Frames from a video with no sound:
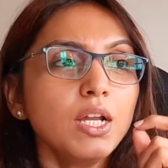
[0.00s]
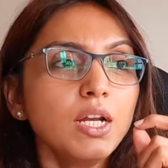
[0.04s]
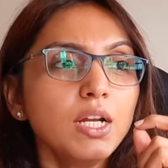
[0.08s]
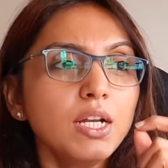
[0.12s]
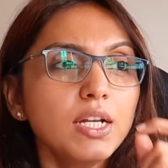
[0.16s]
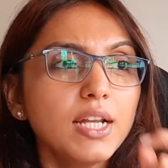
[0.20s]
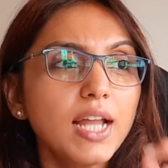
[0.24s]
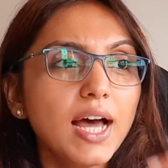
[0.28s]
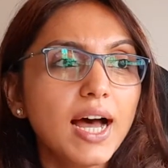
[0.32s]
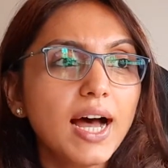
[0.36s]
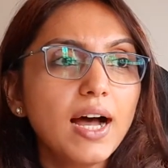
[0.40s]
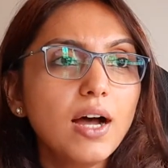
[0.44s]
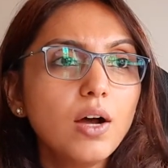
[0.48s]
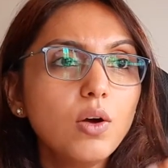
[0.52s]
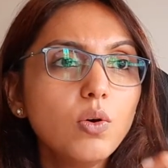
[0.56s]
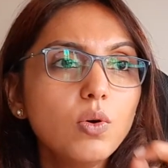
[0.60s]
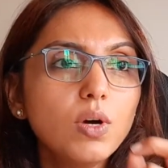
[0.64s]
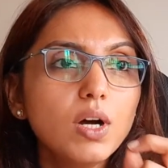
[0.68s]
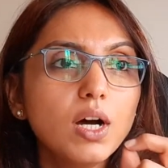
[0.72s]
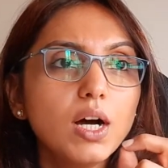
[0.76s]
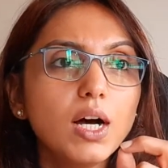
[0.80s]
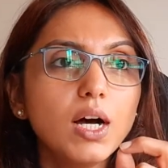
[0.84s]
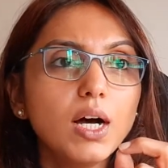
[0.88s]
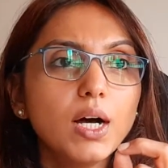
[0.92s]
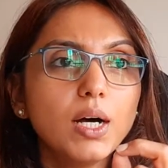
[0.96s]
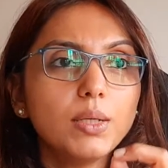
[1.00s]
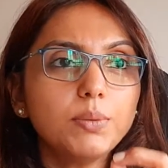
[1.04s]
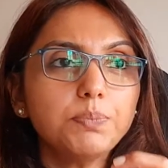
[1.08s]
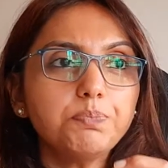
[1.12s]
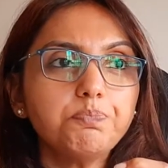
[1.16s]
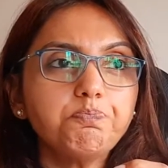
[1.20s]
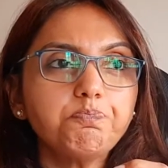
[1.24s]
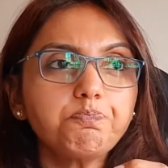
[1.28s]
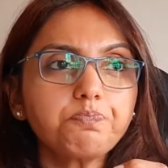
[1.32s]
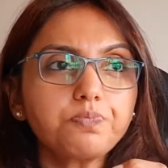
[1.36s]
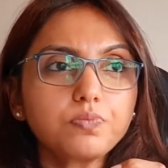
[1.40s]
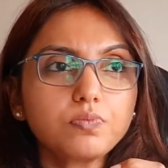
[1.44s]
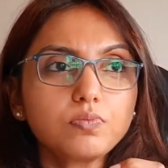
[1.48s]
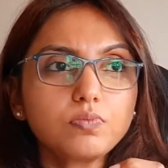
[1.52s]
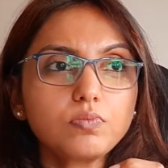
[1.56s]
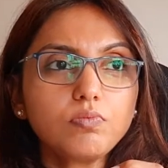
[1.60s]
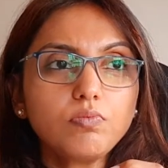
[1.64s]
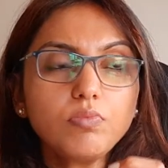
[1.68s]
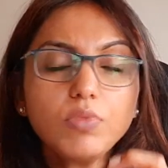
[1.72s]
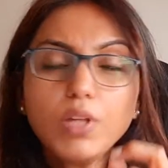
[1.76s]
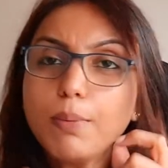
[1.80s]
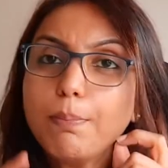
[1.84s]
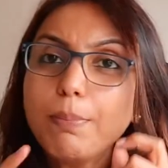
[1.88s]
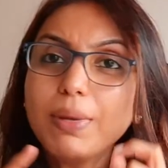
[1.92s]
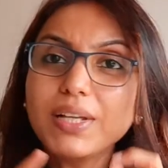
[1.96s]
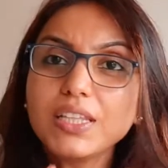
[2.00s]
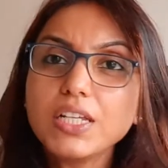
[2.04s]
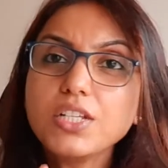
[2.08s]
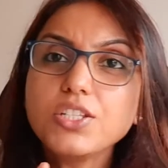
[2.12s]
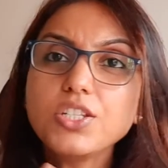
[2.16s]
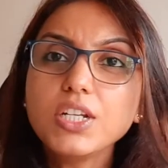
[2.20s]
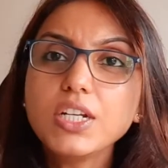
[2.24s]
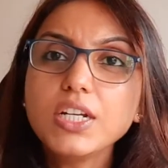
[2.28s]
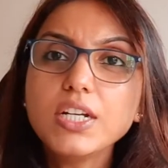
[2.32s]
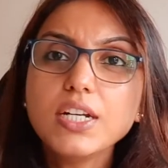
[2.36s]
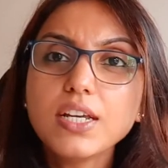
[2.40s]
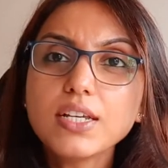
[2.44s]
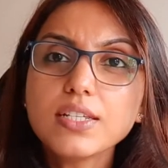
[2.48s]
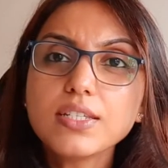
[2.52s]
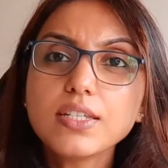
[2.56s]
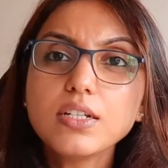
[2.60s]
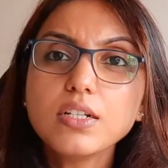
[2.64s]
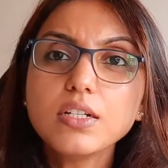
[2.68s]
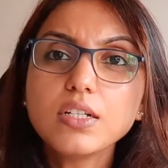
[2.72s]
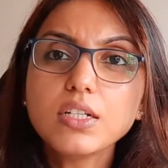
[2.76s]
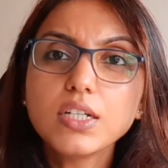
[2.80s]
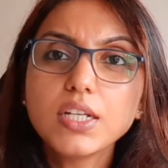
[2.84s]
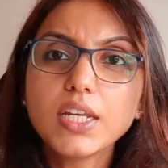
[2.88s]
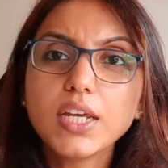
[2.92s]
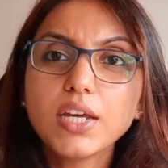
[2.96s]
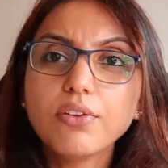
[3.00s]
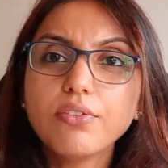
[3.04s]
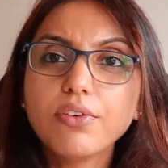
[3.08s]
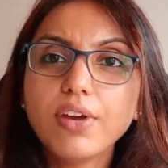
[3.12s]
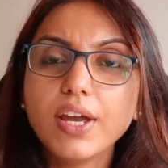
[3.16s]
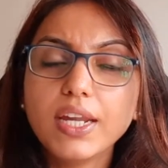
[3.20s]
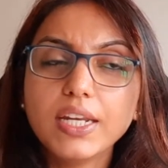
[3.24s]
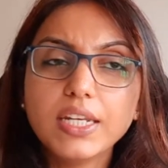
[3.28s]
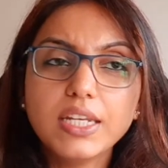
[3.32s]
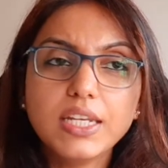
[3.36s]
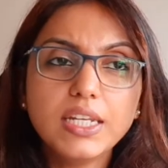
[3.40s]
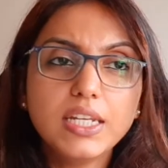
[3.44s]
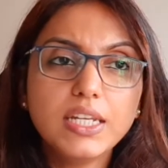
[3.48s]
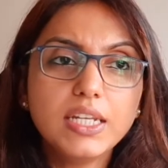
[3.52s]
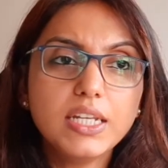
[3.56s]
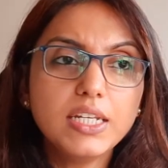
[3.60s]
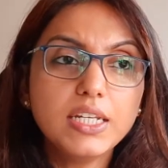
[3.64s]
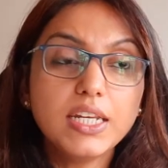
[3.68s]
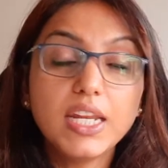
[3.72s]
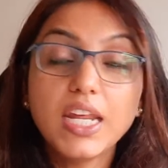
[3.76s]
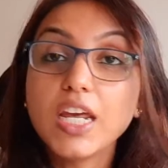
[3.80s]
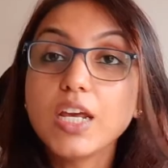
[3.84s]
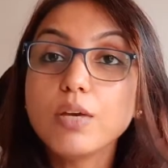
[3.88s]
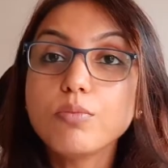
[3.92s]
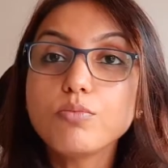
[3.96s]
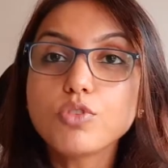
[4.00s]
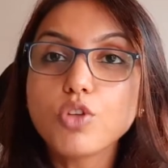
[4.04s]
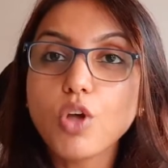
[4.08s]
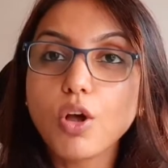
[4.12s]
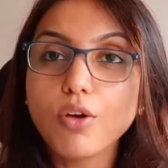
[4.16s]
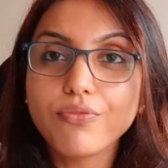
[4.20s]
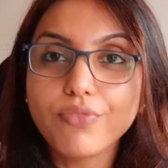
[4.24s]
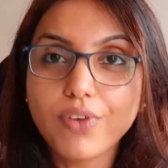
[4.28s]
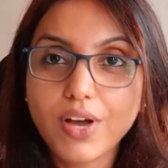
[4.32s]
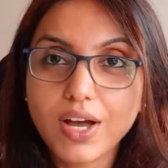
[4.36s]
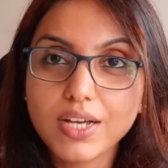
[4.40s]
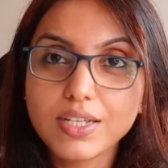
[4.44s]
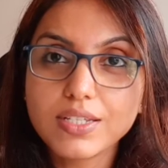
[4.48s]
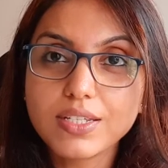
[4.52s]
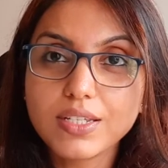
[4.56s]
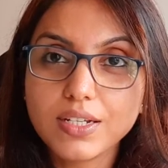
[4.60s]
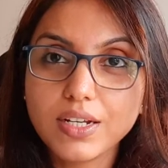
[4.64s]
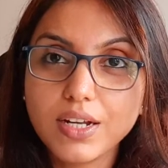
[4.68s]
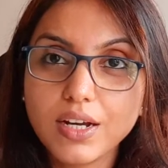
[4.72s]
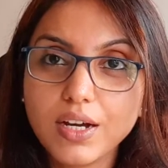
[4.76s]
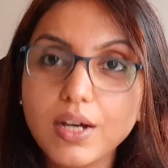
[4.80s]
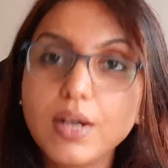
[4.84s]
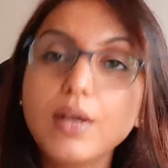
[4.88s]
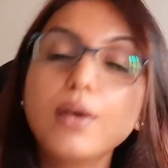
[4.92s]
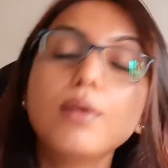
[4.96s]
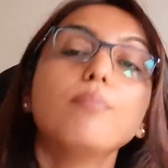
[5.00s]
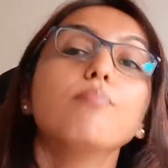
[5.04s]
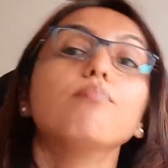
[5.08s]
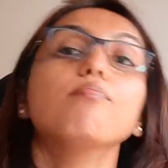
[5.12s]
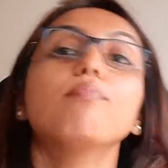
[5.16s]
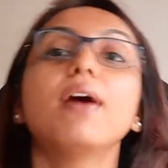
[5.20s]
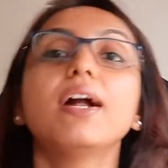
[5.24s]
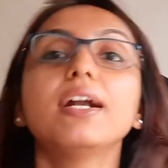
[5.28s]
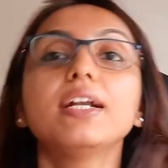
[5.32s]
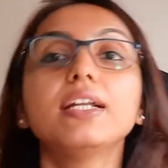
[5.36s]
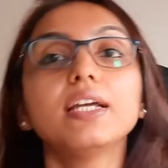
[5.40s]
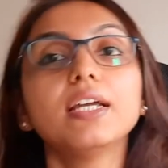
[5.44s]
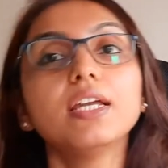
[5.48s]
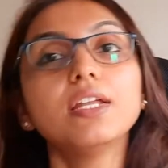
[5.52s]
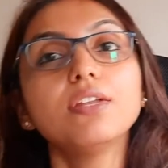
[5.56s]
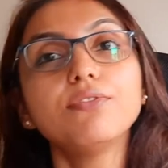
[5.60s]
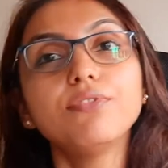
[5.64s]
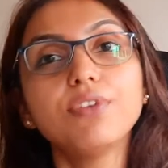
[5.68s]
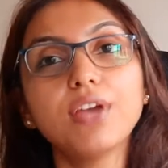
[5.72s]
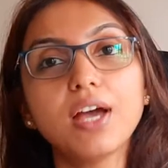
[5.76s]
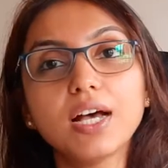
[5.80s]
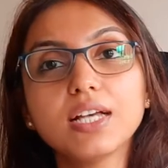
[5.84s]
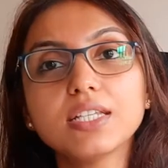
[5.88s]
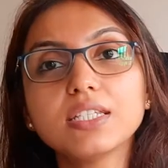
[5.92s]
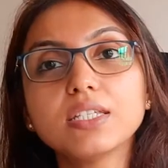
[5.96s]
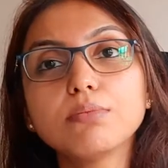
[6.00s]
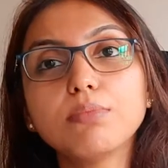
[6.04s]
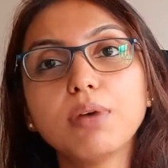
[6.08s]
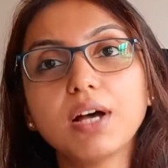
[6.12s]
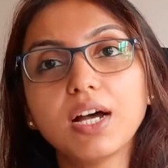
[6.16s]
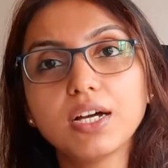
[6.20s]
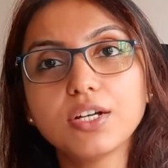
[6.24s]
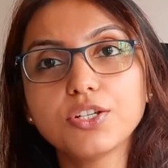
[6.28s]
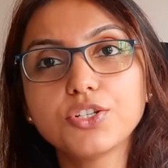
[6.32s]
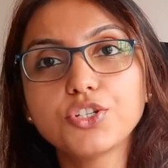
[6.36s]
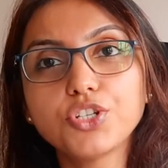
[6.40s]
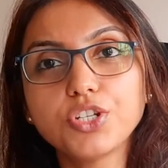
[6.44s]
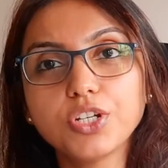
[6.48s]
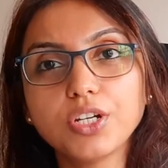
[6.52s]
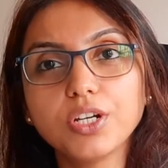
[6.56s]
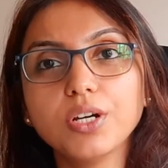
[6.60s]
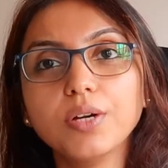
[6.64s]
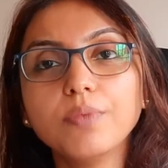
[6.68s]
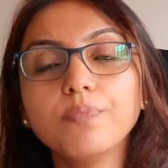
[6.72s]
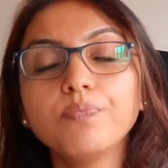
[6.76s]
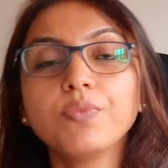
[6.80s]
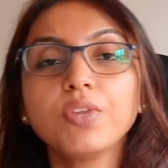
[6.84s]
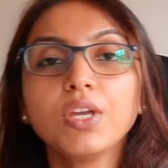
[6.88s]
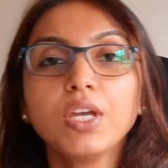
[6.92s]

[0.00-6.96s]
Now, Patanjali doesn't give any names of asana, but in Vyasa Bhashya,